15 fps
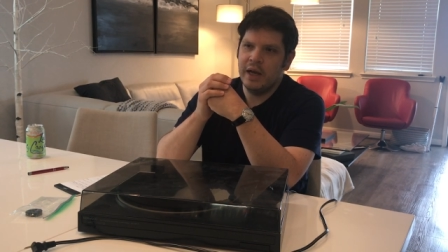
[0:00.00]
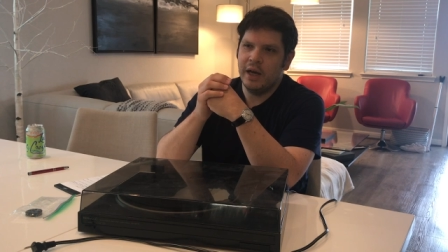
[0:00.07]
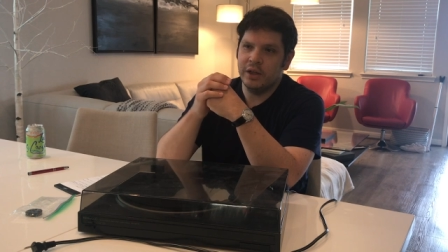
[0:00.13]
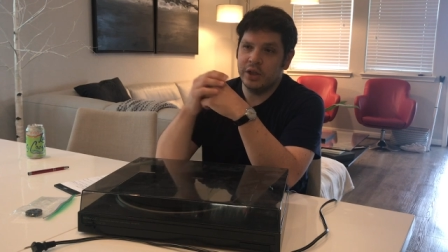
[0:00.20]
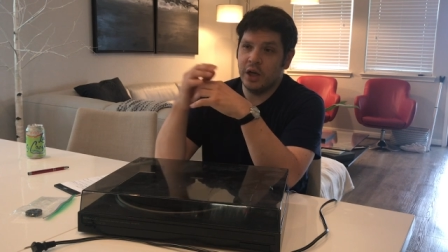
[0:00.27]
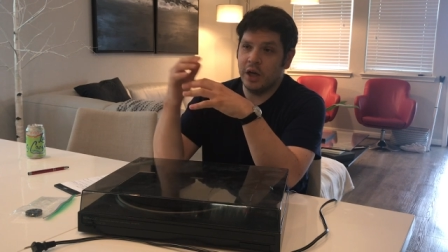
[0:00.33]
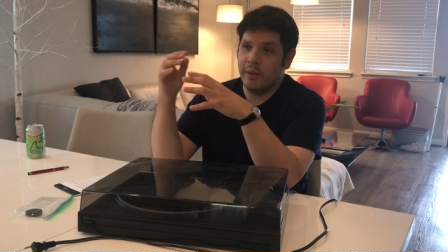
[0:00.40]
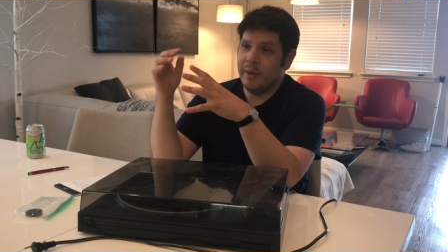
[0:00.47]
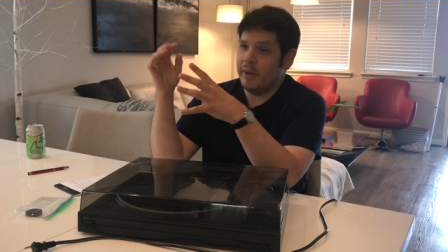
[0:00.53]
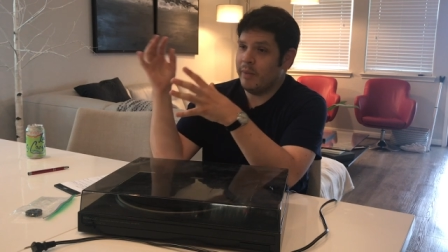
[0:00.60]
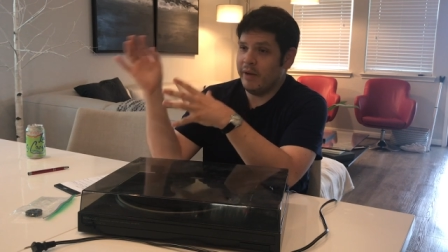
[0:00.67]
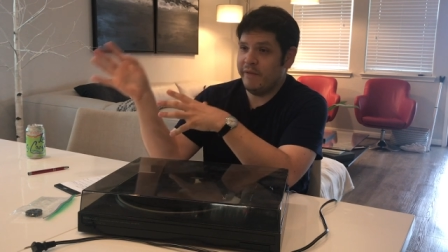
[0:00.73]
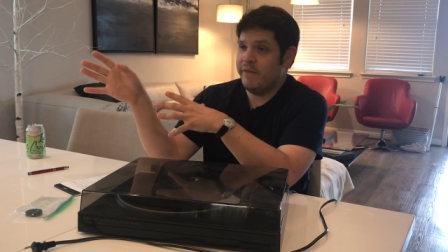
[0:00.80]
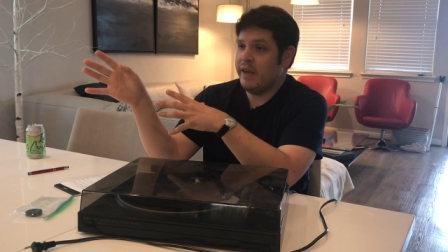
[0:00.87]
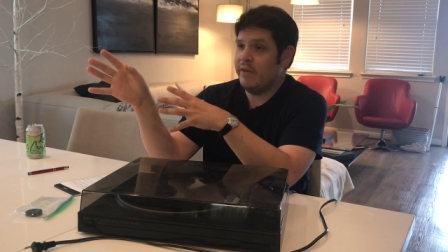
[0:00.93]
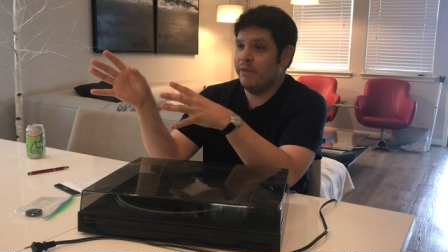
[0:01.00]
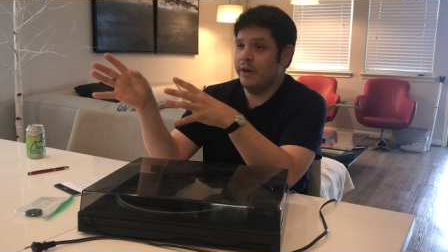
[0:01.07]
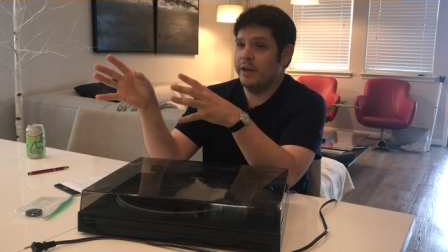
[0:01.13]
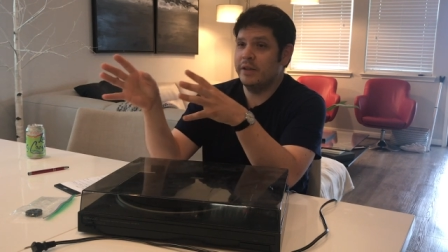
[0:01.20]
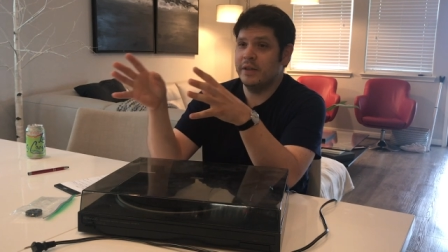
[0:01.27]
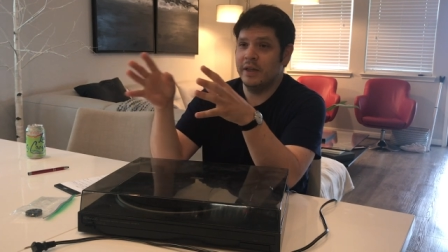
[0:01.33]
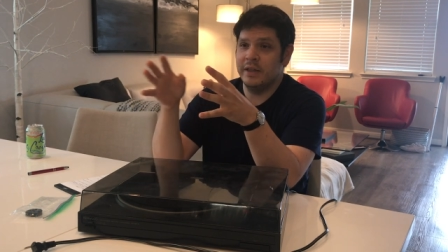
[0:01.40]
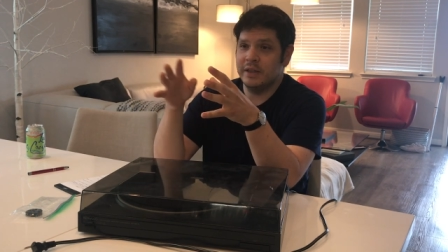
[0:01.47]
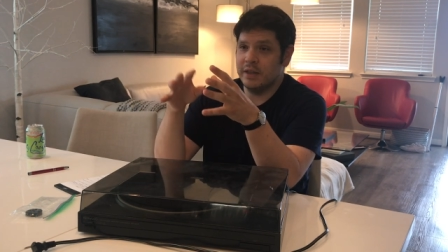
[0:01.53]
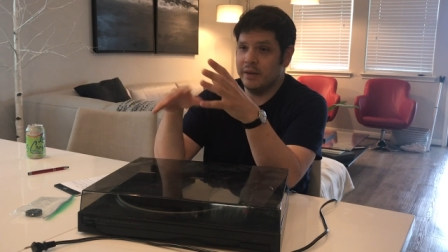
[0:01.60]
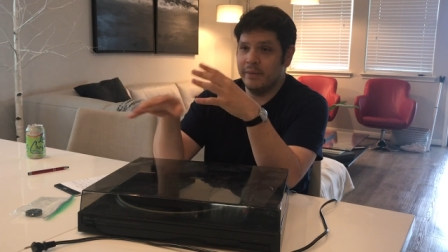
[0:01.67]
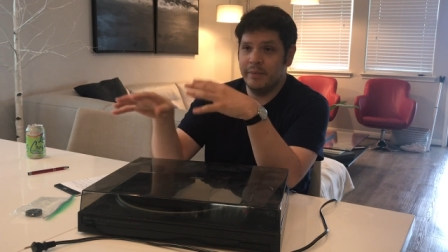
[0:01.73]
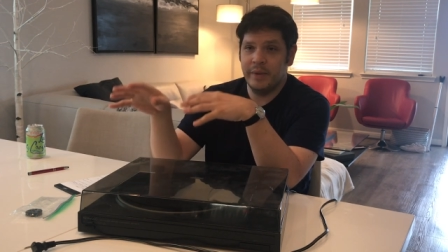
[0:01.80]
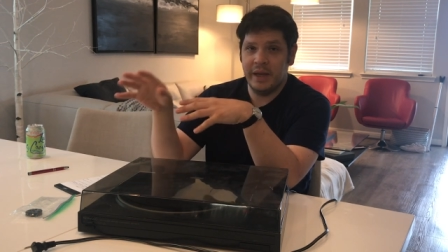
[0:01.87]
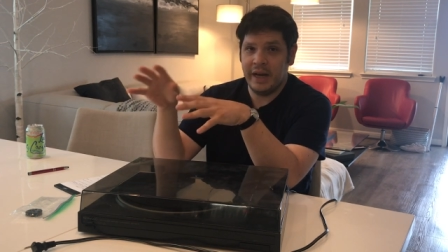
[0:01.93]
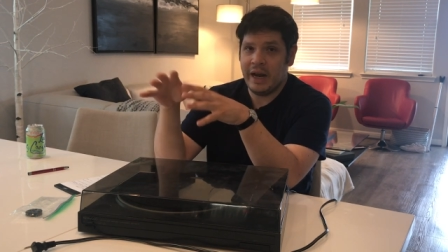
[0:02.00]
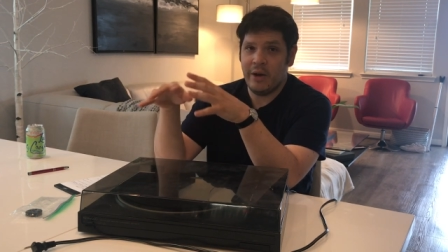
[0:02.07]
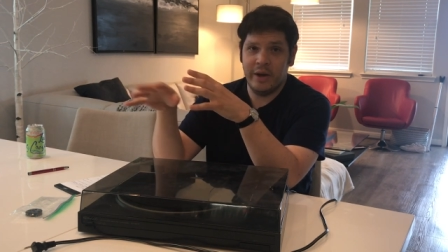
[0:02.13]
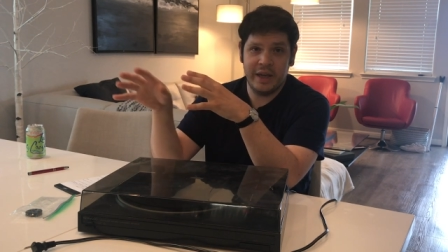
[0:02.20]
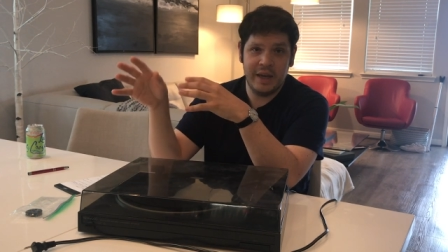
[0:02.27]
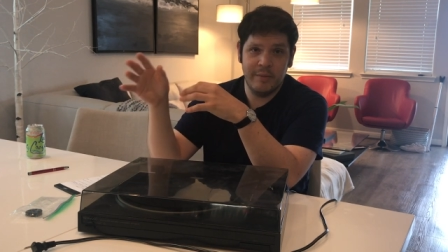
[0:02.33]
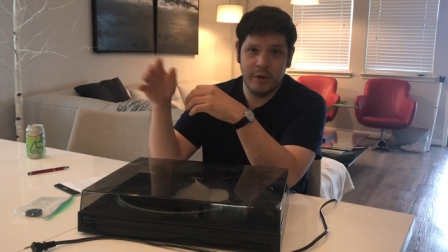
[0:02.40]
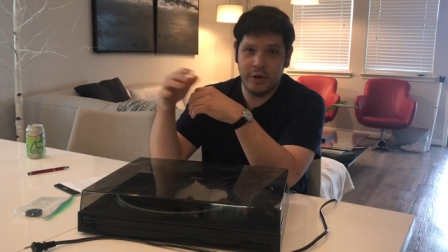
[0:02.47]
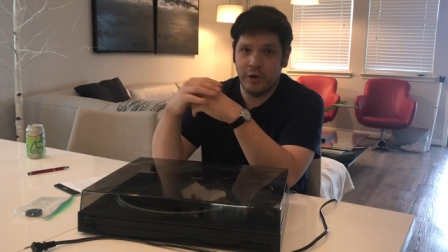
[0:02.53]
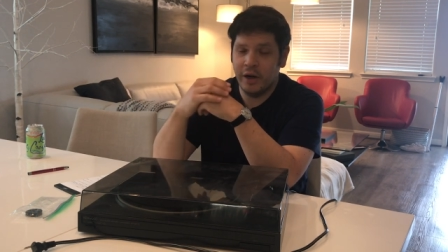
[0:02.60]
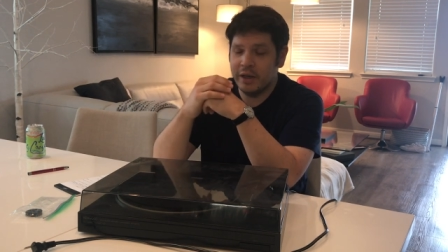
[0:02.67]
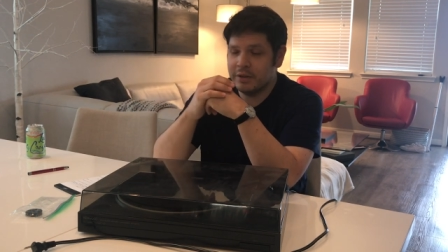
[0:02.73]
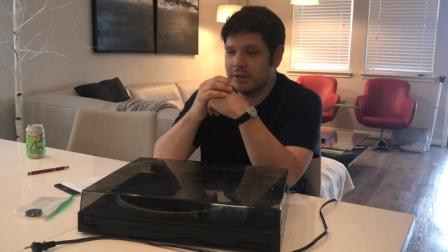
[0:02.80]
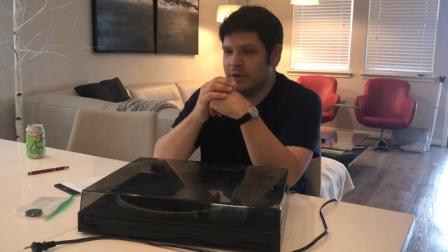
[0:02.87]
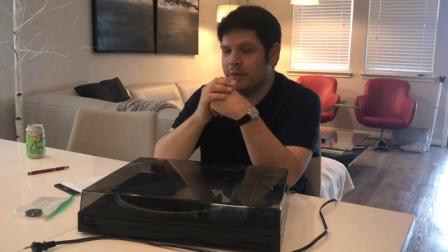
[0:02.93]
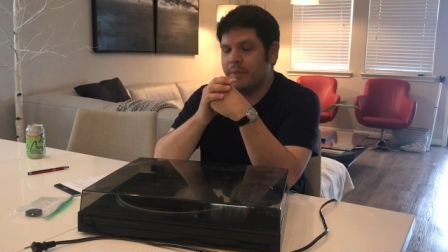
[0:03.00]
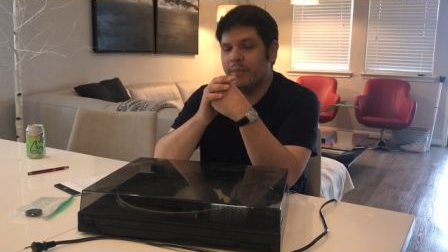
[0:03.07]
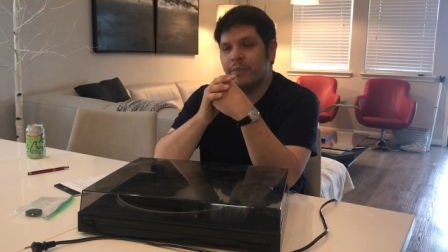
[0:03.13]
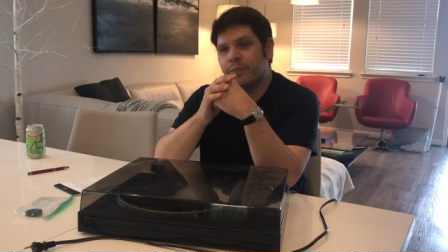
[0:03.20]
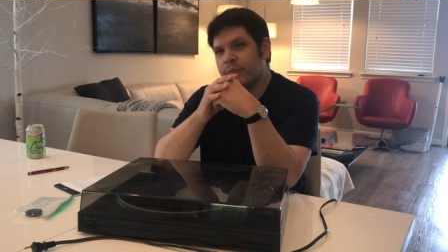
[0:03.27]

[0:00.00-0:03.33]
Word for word: I'll talk about my favorites and some and how I came across them.